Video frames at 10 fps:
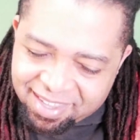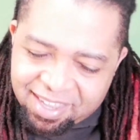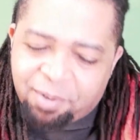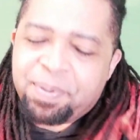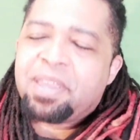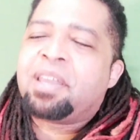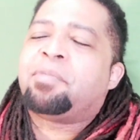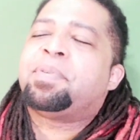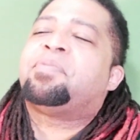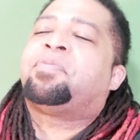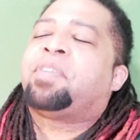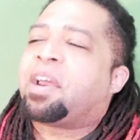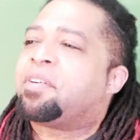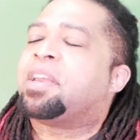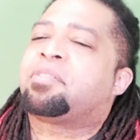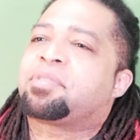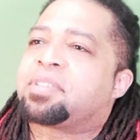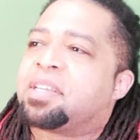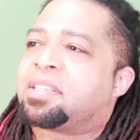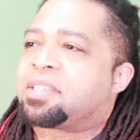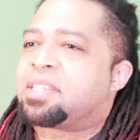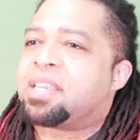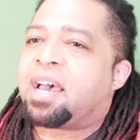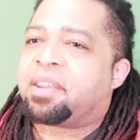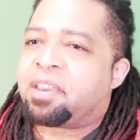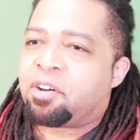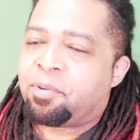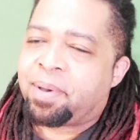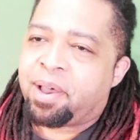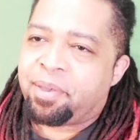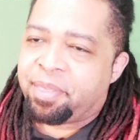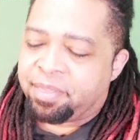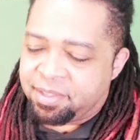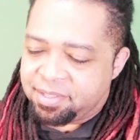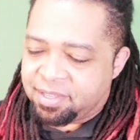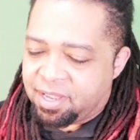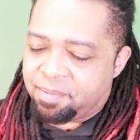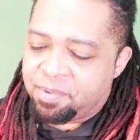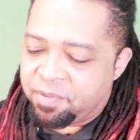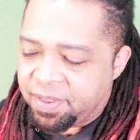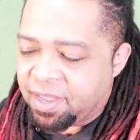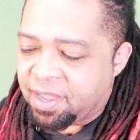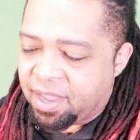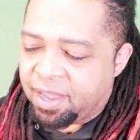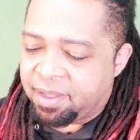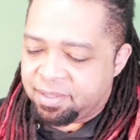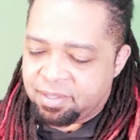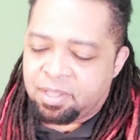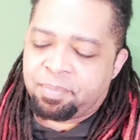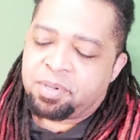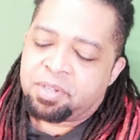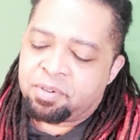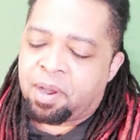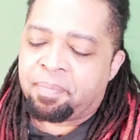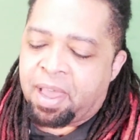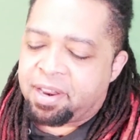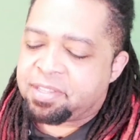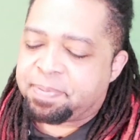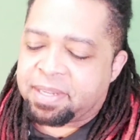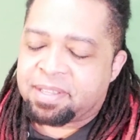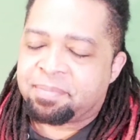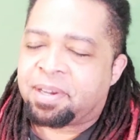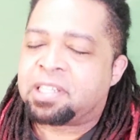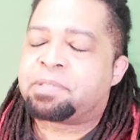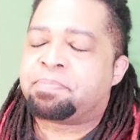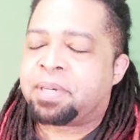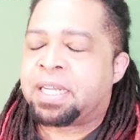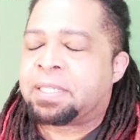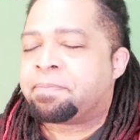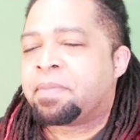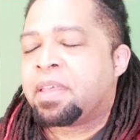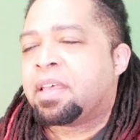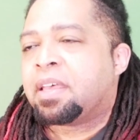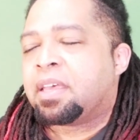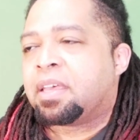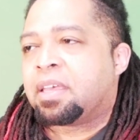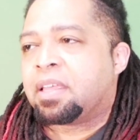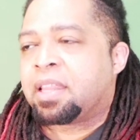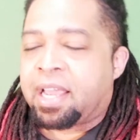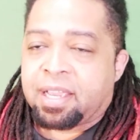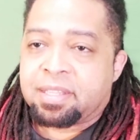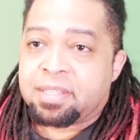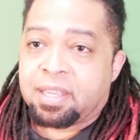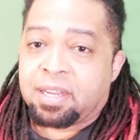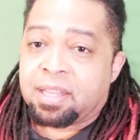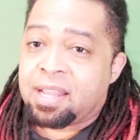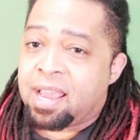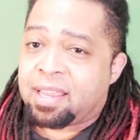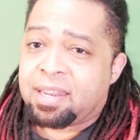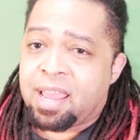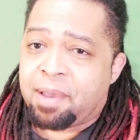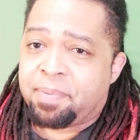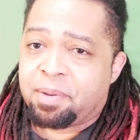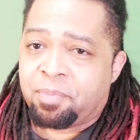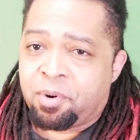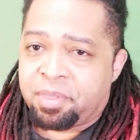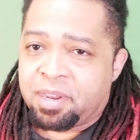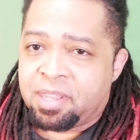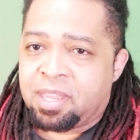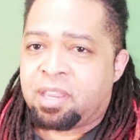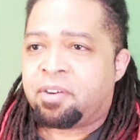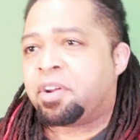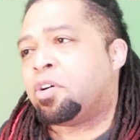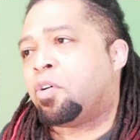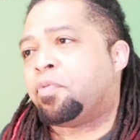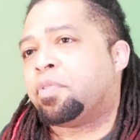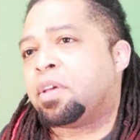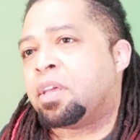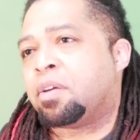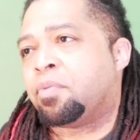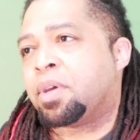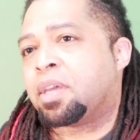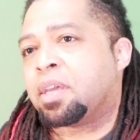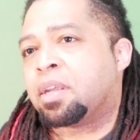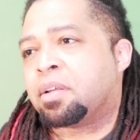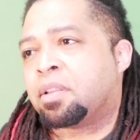it'll be very interesting to see how they go about this movie, number 2. I'm not expecting much, but like I said, a lot can happen in more than a year, and hopefully we can get a